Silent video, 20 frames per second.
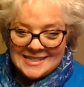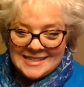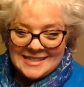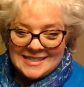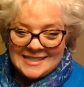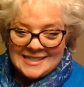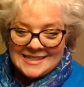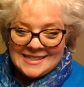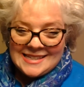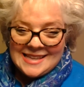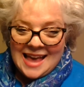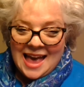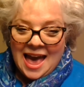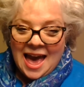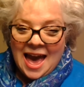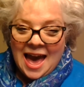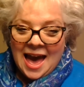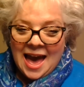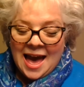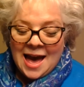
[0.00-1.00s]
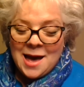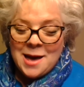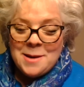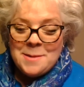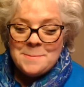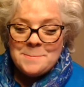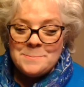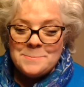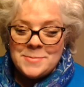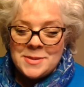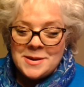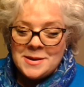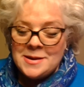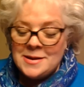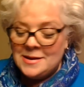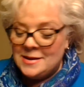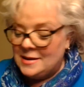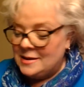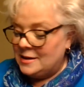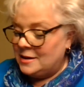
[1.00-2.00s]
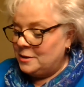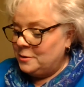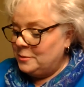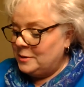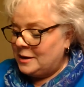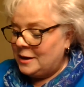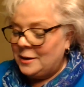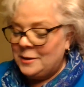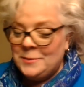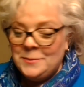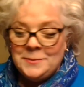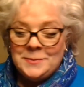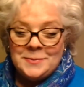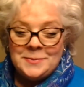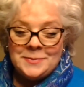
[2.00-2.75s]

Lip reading: S-A-P. Here we go.